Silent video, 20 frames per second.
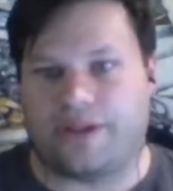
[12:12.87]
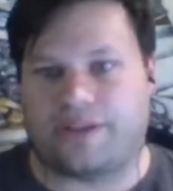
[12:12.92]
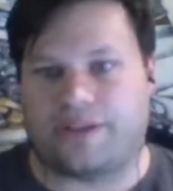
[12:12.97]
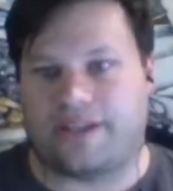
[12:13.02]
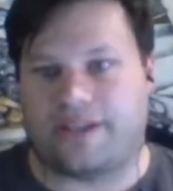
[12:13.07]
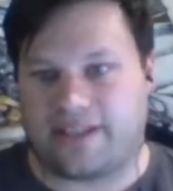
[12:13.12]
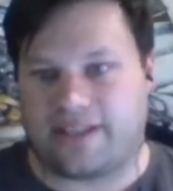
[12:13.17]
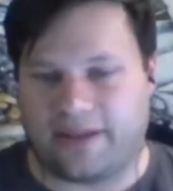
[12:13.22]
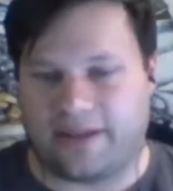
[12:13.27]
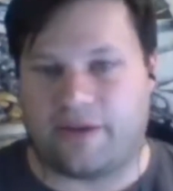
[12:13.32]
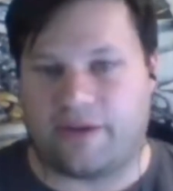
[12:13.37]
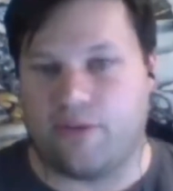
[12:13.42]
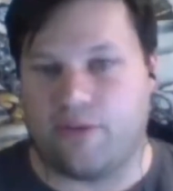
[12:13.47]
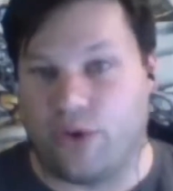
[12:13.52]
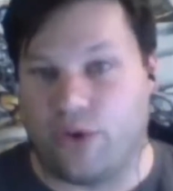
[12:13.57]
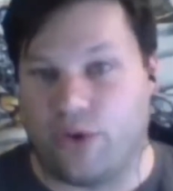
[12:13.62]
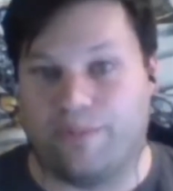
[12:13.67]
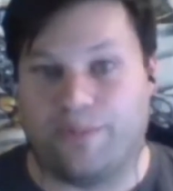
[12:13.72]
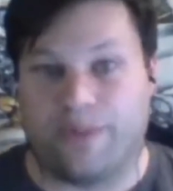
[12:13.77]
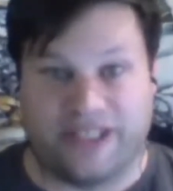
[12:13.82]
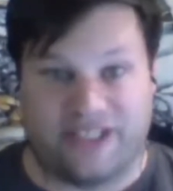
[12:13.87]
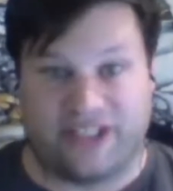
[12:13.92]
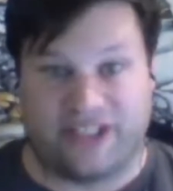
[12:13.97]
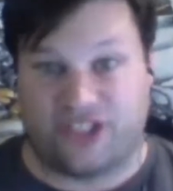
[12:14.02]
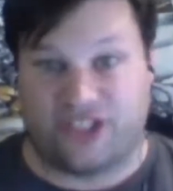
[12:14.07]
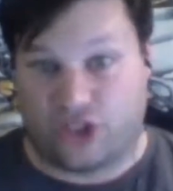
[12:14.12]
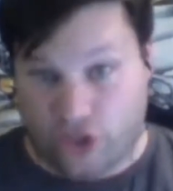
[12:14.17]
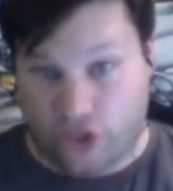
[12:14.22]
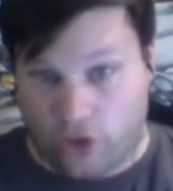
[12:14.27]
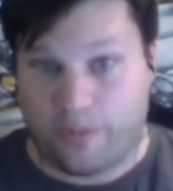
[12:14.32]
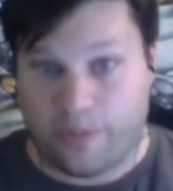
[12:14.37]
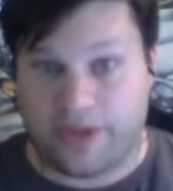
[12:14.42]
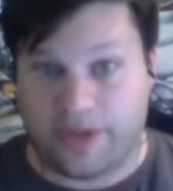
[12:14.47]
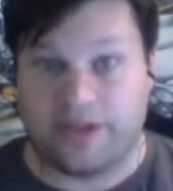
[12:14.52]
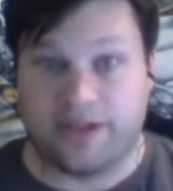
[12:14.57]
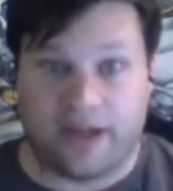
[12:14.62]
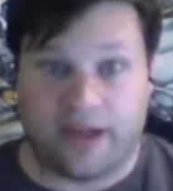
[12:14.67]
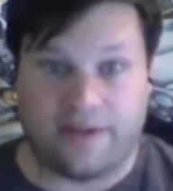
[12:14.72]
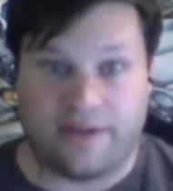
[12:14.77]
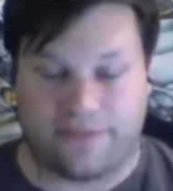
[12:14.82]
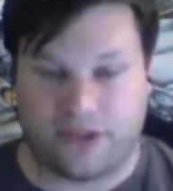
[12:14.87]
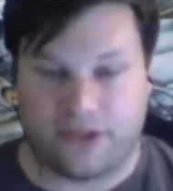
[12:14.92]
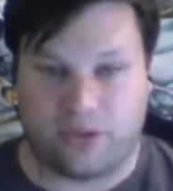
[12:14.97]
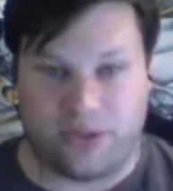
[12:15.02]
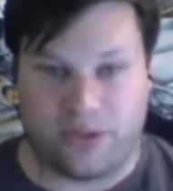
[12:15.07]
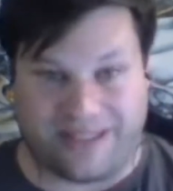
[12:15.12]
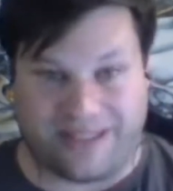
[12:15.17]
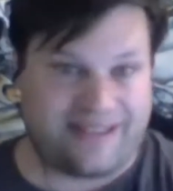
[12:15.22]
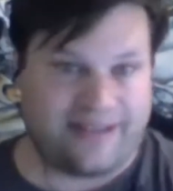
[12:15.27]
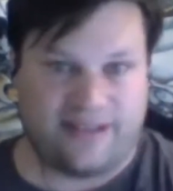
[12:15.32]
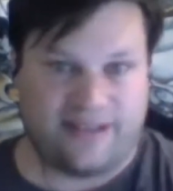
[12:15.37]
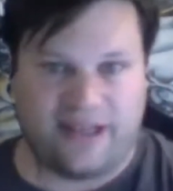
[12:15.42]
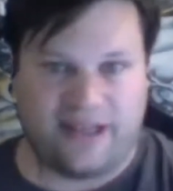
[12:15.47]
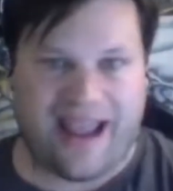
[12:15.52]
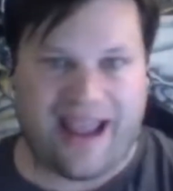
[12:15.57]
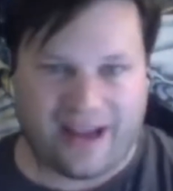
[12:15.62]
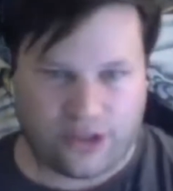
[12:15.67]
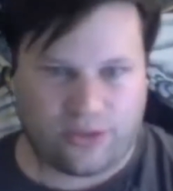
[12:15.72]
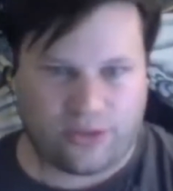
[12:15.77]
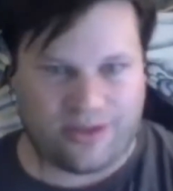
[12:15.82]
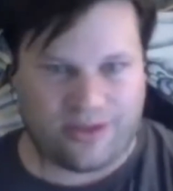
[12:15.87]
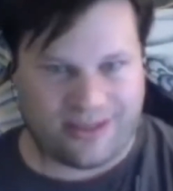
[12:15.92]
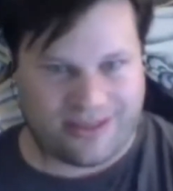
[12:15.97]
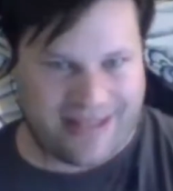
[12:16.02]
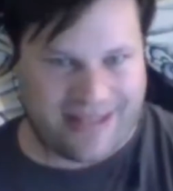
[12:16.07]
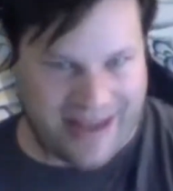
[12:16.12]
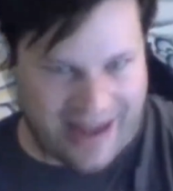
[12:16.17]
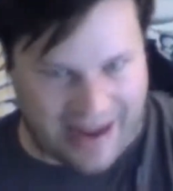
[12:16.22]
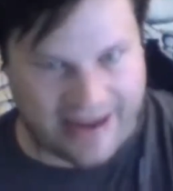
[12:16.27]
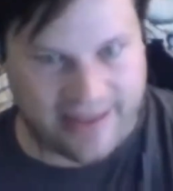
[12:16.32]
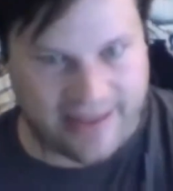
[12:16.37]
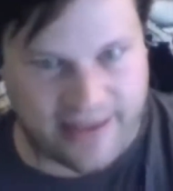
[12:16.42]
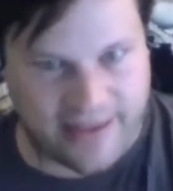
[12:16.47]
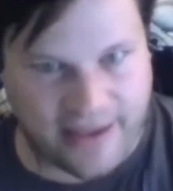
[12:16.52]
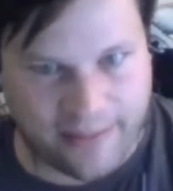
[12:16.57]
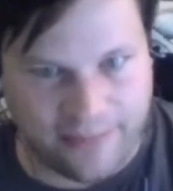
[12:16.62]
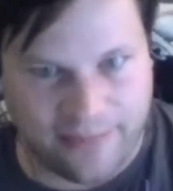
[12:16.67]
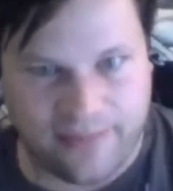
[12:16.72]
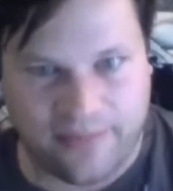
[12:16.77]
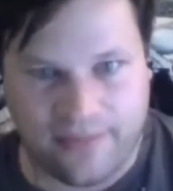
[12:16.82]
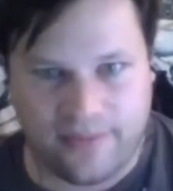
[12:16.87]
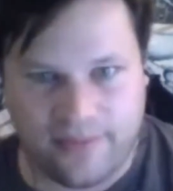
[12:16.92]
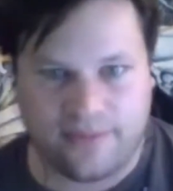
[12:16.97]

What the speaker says: the Teleri wouldn't be stupid enough to actually attack them.